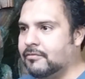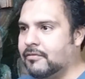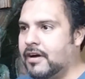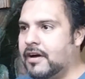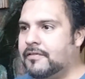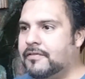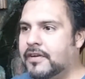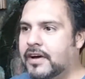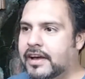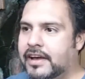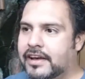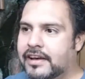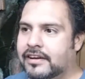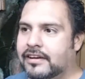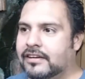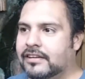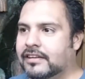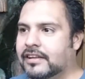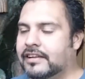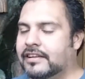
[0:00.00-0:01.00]

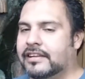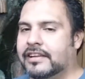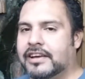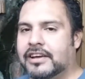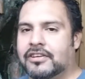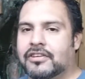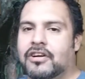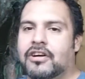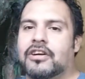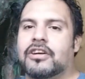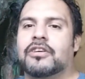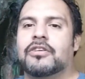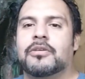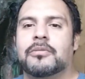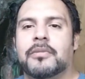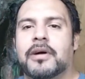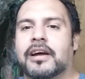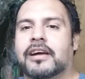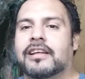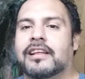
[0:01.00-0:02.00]
Raphael and Leonardo
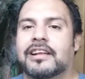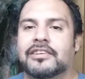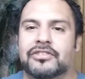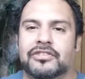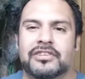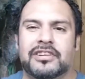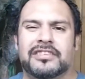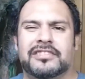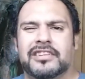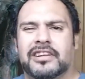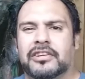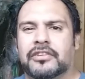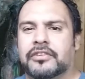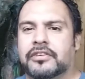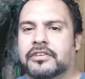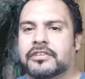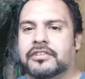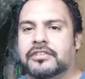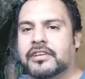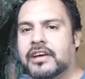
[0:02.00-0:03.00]
and Michelangelo Donatello,
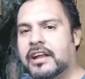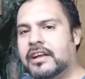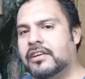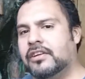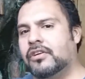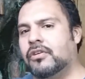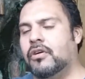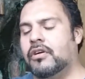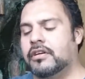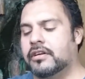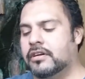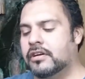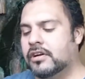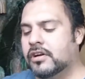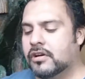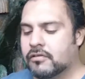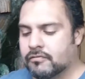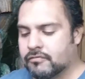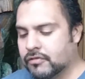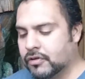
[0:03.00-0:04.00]
they're deciding to go on a
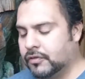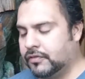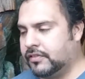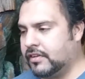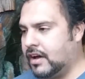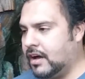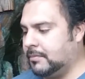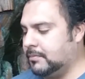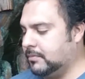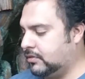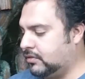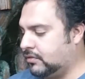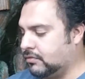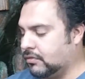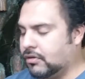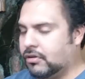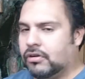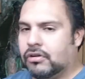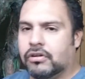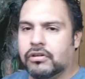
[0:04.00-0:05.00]
rooftop
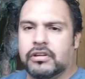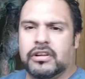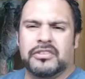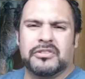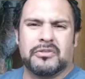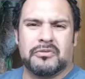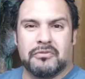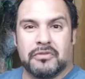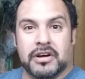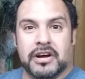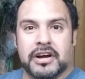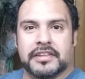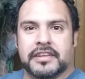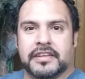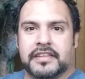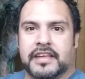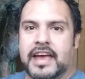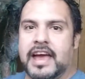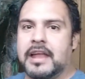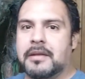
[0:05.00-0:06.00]
stroll on a run
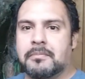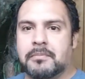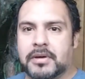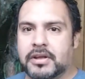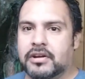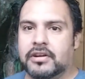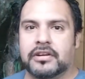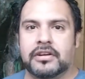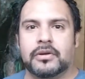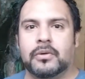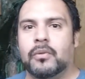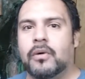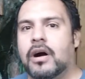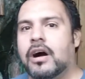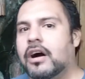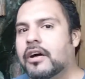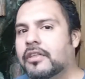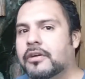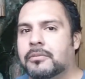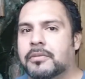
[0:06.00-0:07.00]
that they hadn't been on in a while.